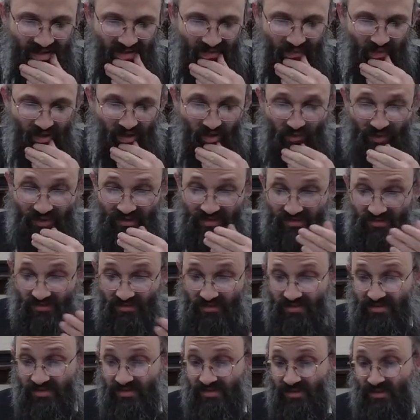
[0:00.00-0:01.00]
what a great
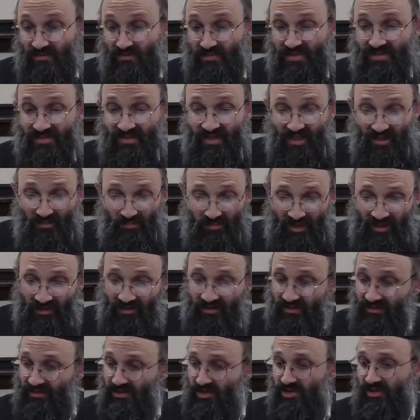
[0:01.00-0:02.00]
schos, lemiski lebinin
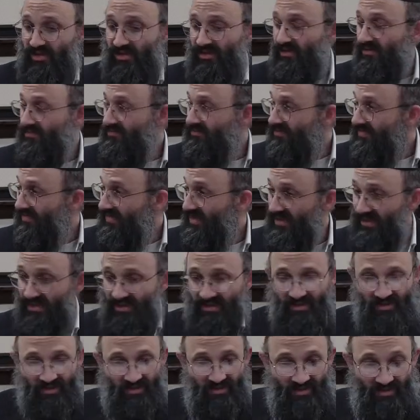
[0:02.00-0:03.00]
kadishin,
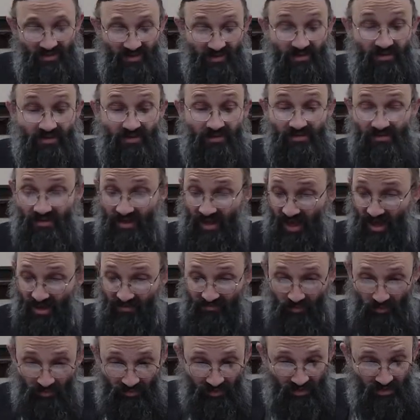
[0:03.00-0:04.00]
to
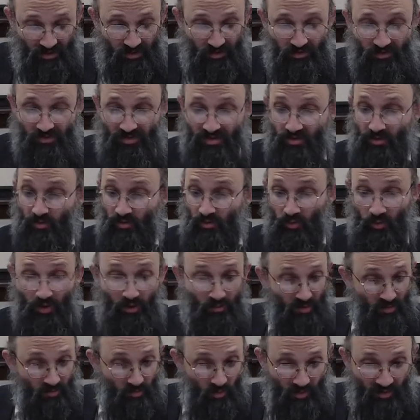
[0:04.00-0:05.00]
have holy children who will
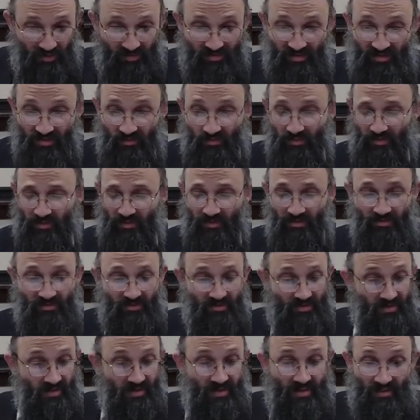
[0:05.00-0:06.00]
be born into the world,
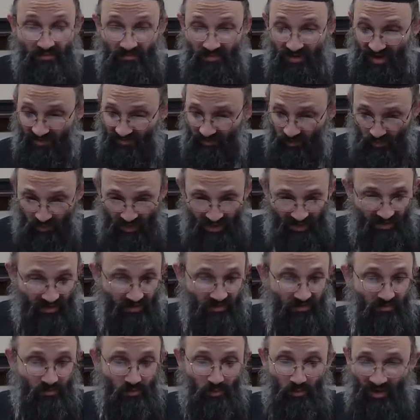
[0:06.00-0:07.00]
but who
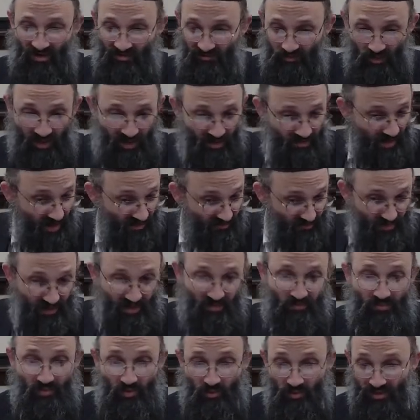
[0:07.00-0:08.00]
already have
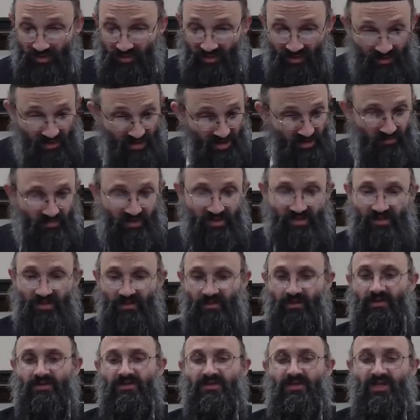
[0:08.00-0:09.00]
been born, that they should be
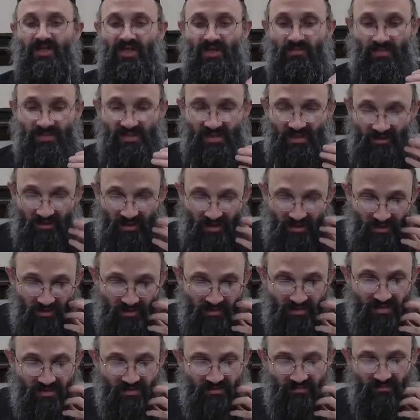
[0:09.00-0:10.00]
tzaddikim and
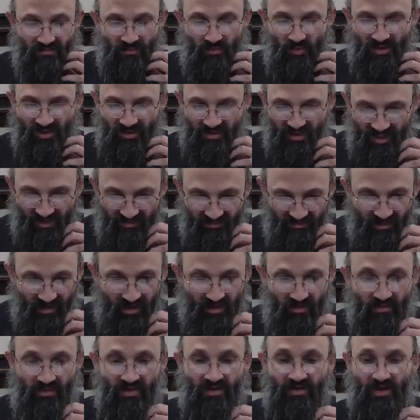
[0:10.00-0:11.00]
tikkanios, with the light of
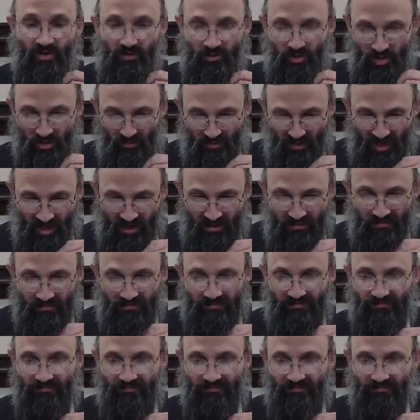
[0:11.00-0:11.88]
Torah and Yerushalayim.